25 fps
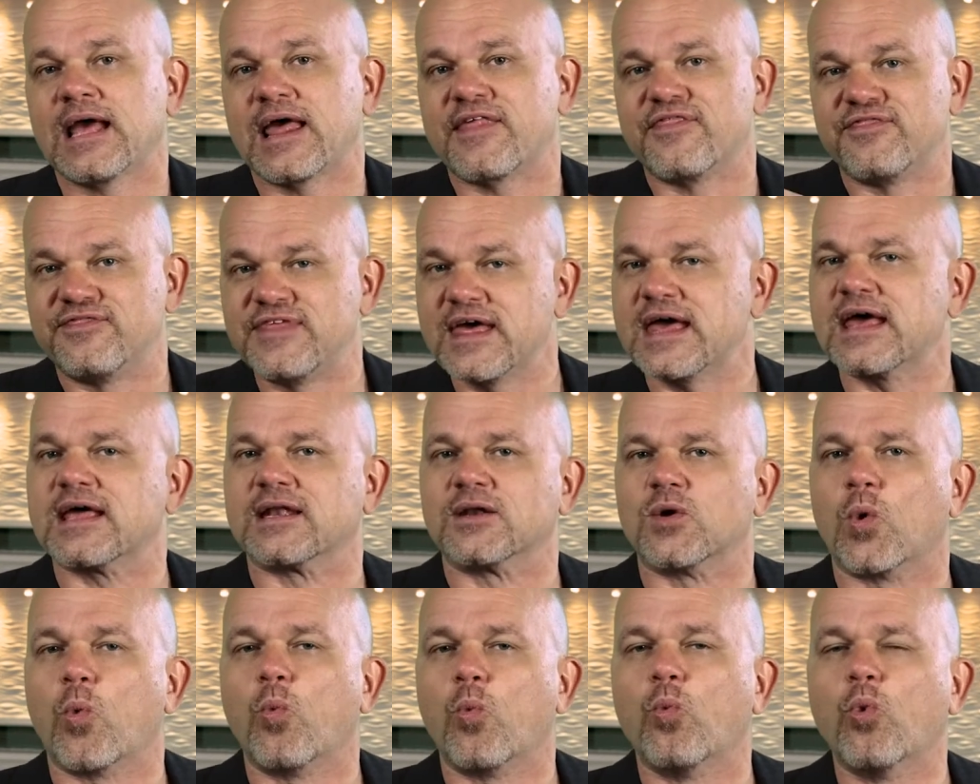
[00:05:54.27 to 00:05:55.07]

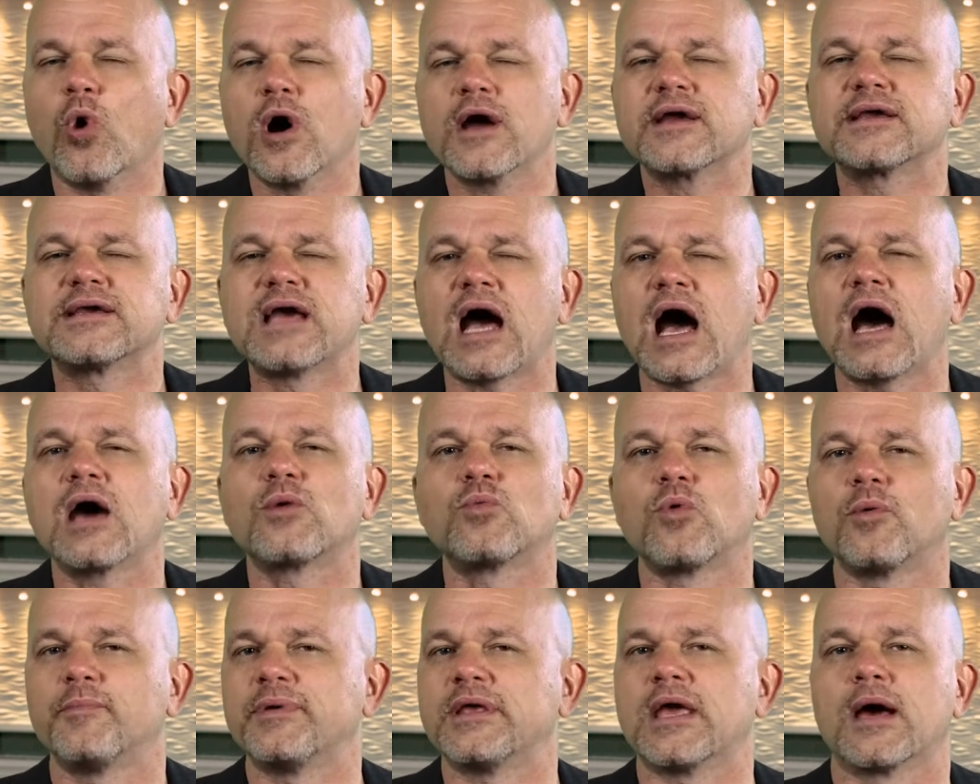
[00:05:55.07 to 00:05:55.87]
Then what God
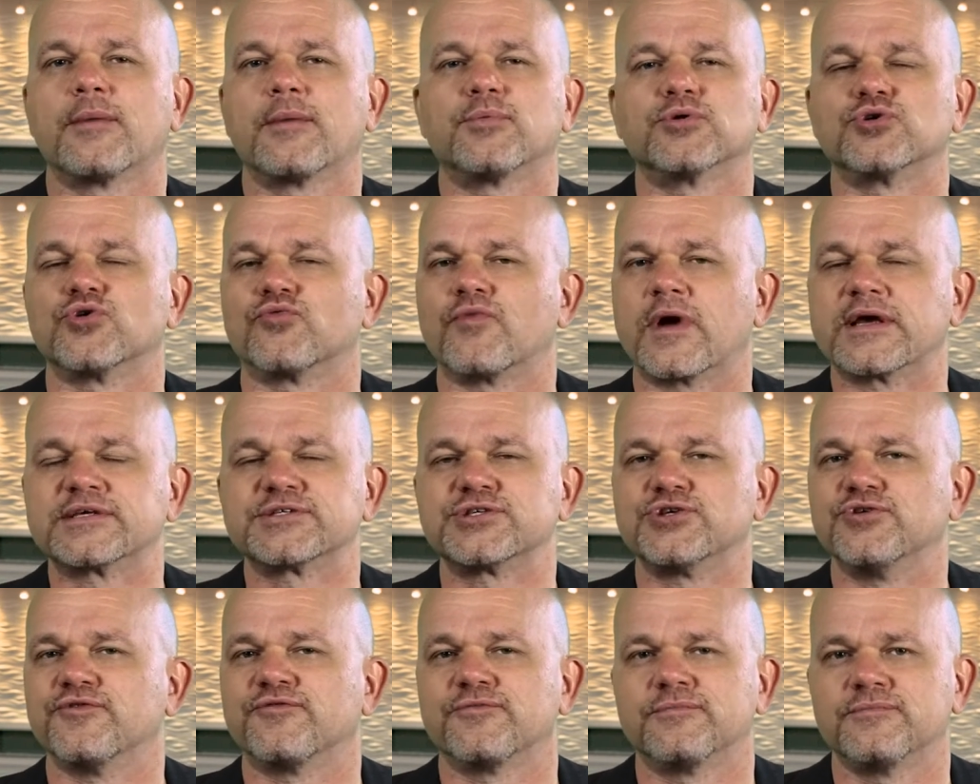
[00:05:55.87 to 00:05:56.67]
will be able to
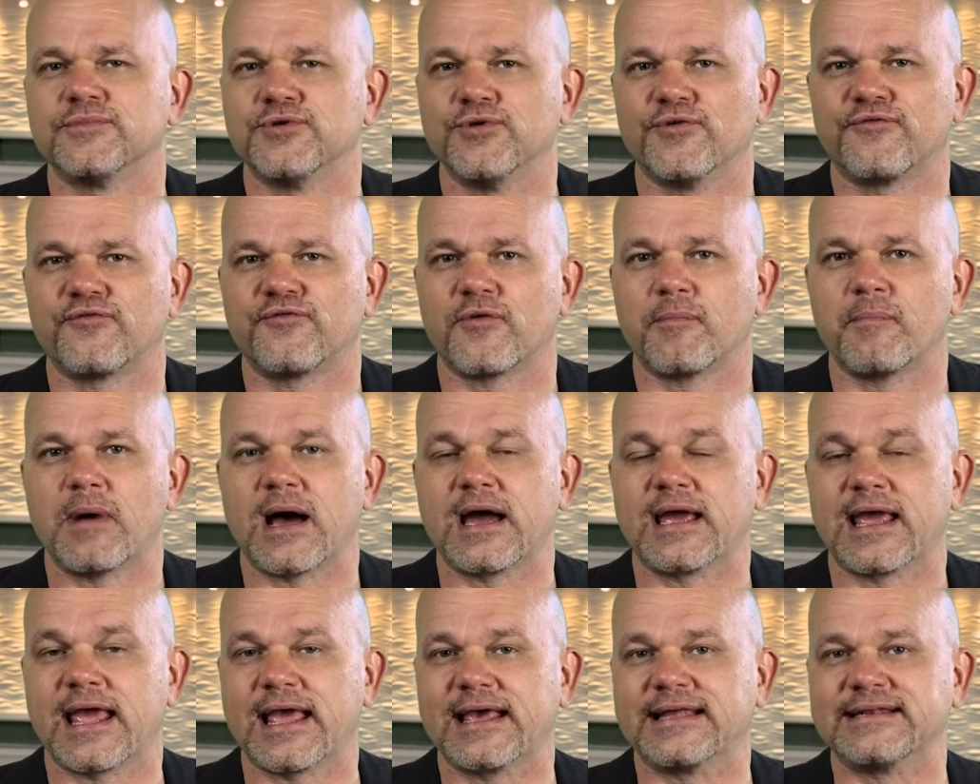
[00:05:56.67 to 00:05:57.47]
rescue you from
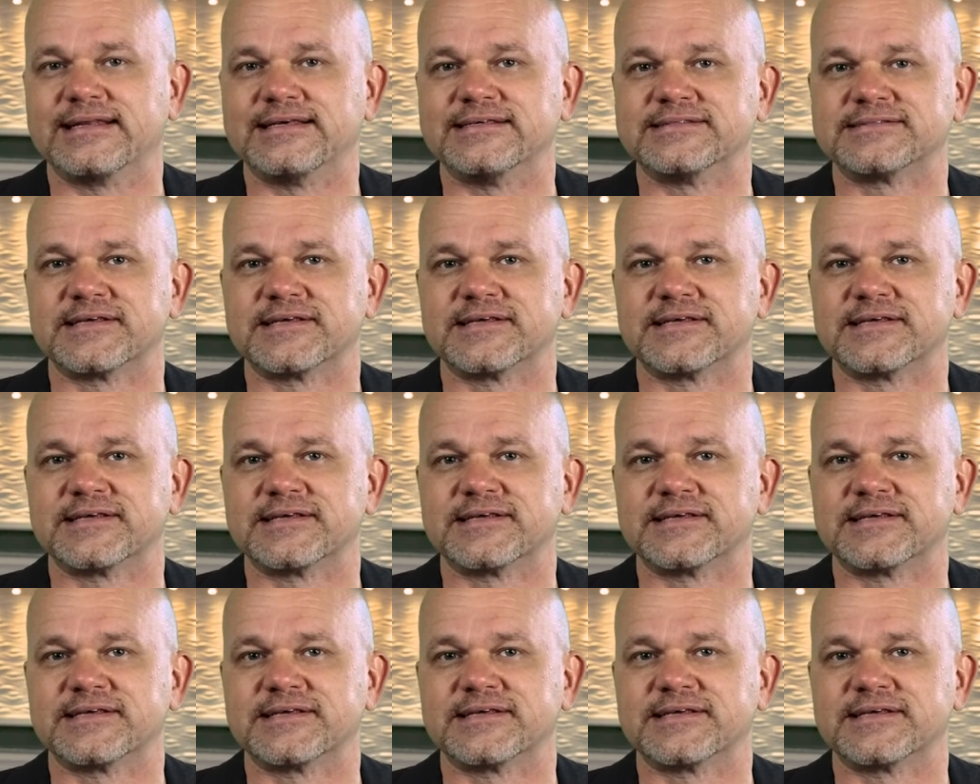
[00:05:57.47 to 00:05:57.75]
my hand, he